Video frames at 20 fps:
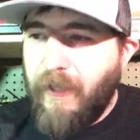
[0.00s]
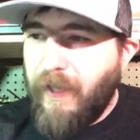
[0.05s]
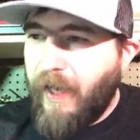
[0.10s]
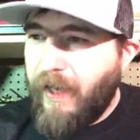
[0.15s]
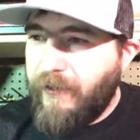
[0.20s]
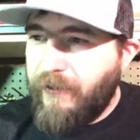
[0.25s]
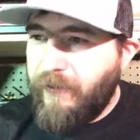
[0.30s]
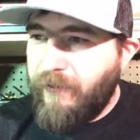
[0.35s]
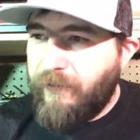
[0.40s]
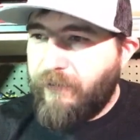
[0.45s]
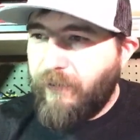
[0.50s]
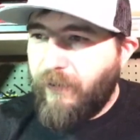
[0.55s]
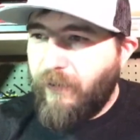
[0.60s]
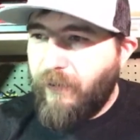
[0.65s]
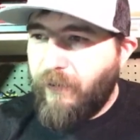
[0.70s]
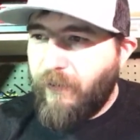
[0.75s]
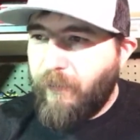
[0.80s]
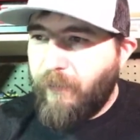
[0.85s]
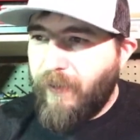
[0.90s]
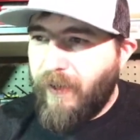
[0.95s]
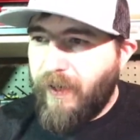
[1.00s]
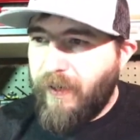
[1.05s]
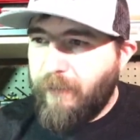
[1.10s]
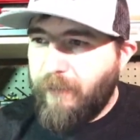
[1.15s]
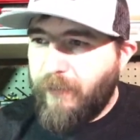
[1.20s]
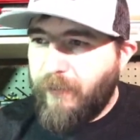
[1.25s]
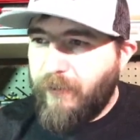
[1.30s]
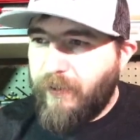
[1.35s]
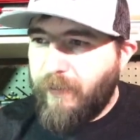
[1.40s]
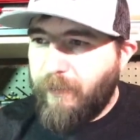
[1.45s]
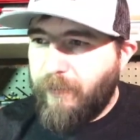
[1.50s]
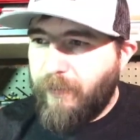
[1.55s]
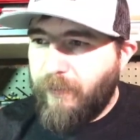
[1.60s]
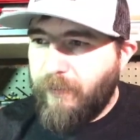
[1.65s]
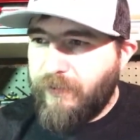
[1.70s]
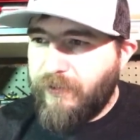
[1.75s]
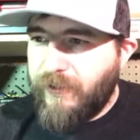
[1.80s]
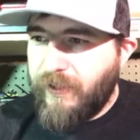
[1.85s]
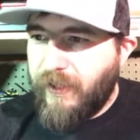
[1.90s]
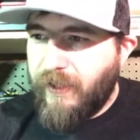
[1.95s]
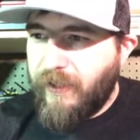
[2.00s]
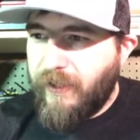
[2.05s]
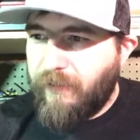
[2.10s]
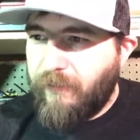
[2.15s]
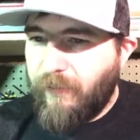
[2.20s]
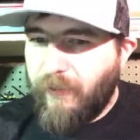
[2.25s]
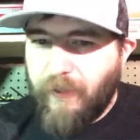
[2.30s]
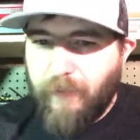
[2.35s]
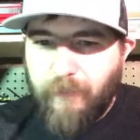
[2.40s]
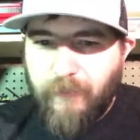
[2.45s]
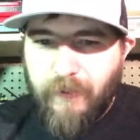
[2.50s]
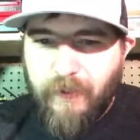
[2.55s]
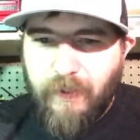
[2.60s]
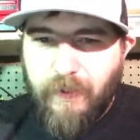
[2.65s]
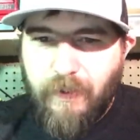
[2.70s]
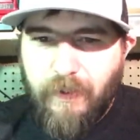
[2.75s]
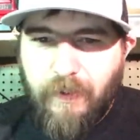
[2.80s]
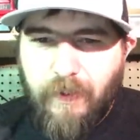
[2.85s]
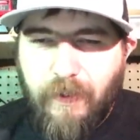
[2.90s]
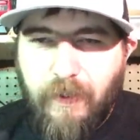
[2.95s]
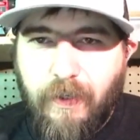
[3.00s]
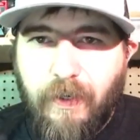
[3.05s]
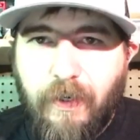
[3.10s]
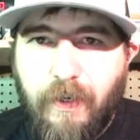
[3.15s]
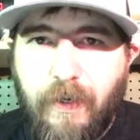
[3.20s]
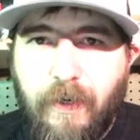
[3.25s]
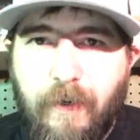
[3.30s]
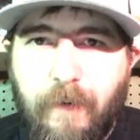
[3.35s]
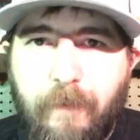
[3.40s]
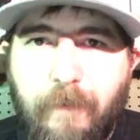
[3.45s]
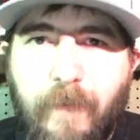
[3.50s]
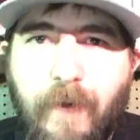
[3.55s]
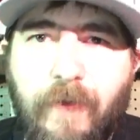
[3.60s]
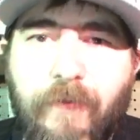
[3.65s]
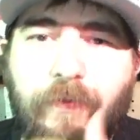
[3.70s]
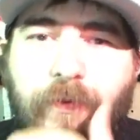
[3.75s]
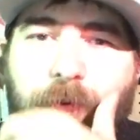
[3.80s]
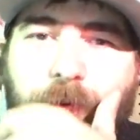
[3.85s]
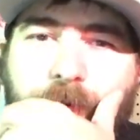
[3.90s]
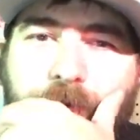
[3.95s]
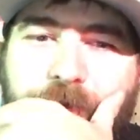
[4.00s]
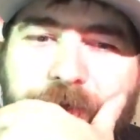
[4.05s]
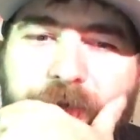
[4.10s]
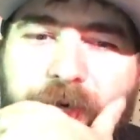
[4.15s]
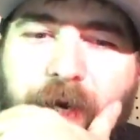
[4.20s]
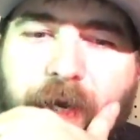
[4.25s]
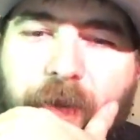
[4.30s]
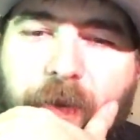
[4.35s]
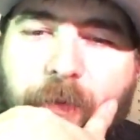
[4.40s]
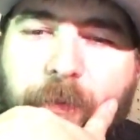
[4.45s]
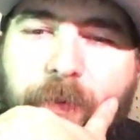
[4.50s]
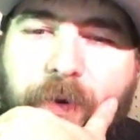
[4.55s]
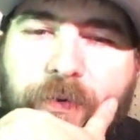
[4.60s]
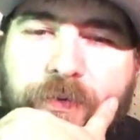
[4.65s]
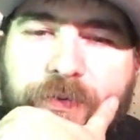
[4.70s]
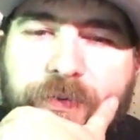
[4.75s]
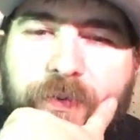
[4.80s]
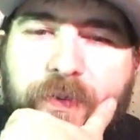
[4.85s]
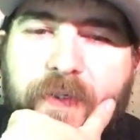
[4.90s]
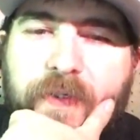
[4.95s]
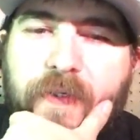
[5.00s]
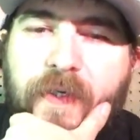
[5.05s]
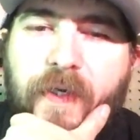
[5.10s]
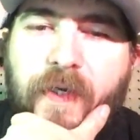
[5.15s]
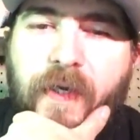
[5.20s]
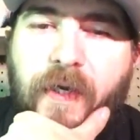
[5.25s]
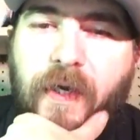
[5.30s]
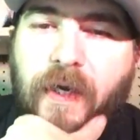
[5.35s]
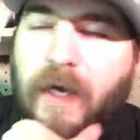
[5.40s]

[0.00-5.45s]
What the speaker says: I do throw the Mike Buka Bull Shad quite a bit. I throw it shallow mostly. I